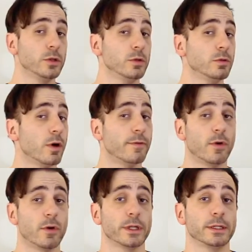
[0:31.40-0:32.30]
you
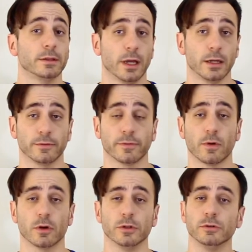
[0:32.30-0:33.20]
avoiding life?
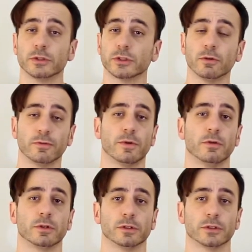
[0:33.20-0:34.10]
Are you so
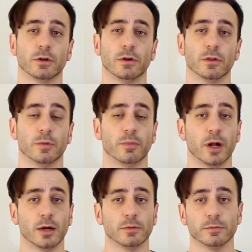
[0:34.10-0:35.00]
focused on the
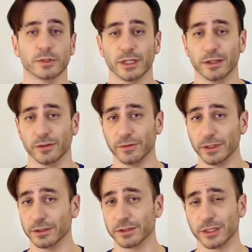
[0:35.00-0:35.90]
problems and the
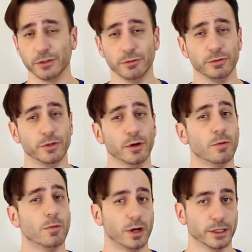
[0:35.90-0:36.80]
feelings that you
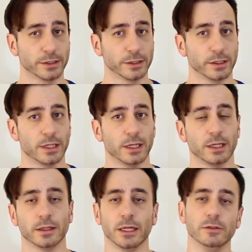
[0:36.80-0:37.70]
don't want
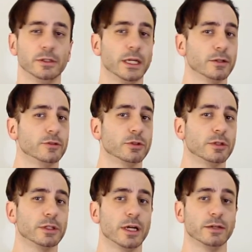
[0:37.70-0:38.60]
that you can't
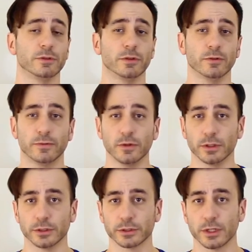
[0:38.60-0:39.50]
enjoy life to the
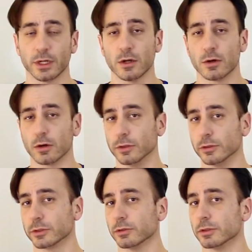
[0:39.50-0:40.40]
fullest? Are you
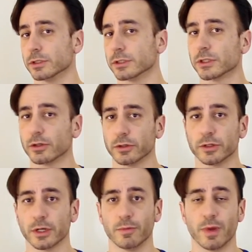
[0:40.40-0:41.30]
so
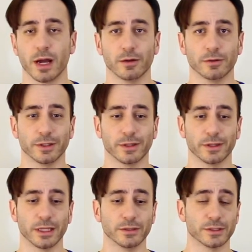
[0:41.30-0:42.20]
concerned about
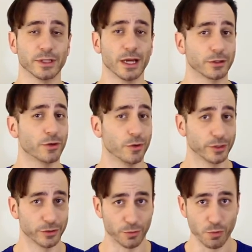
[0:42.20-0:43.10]
things not
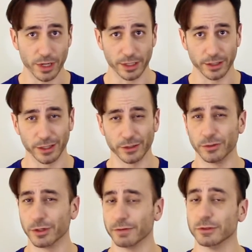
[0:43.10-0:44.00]
going your way that you
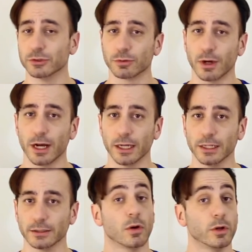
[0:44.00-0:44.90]
don't even try?
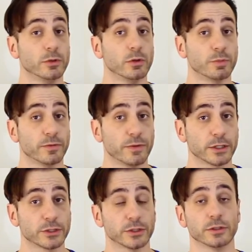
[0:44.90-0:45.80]
Are you a
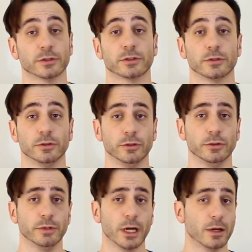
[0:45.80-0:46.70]
perfectionist? Do
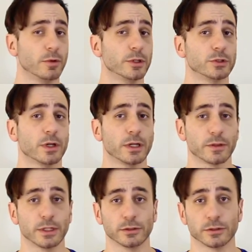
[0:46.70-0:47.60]
you not want to try
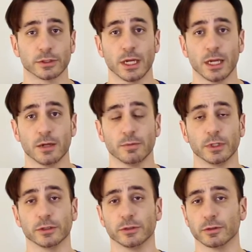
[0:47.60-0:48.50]
things
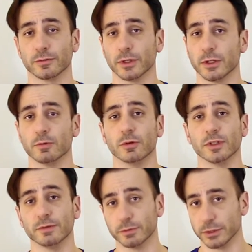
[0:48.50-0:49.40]
because you're afraid they won't
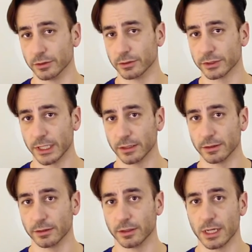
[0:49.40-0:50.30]
live up to your
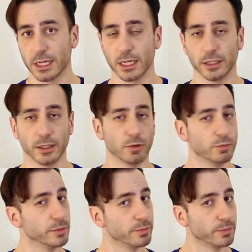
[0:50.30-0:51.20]
standard and they
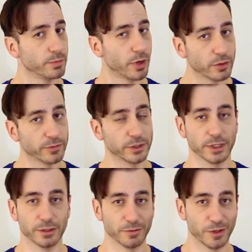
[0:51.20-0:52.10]
won't be perfect?
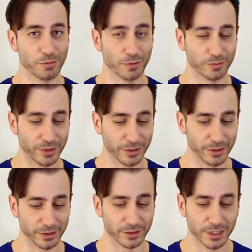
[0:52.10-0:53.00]
They, they won't be
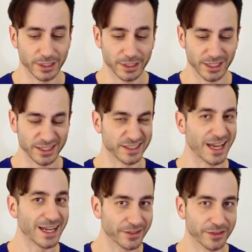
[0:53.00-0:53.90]
the
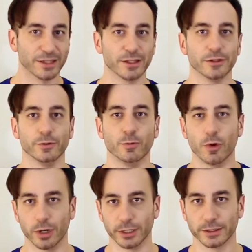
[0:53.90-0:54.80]
exact thing that you
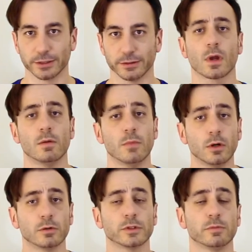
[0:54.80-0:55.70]
want. I'm
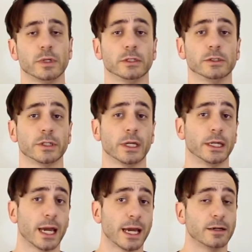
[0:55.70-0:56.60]
always amazed
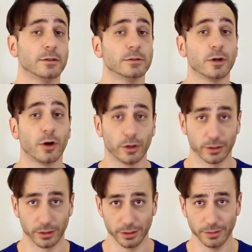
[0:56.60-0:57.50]
at how
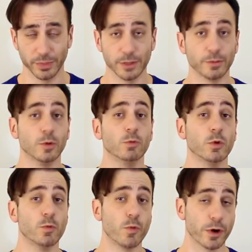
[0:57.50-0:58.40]
hard people
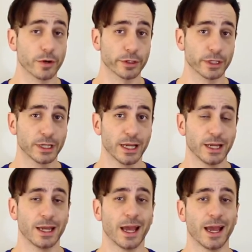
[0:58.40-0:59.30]
will work
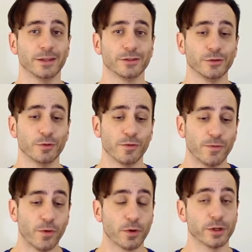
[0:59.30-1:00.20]
to
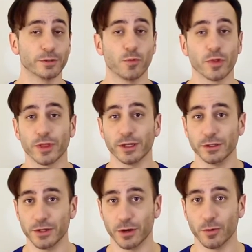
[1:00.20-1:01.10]
avoid what they
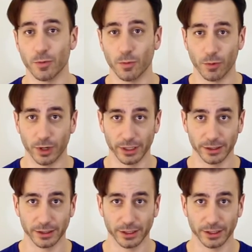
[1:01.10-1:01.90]
don't want.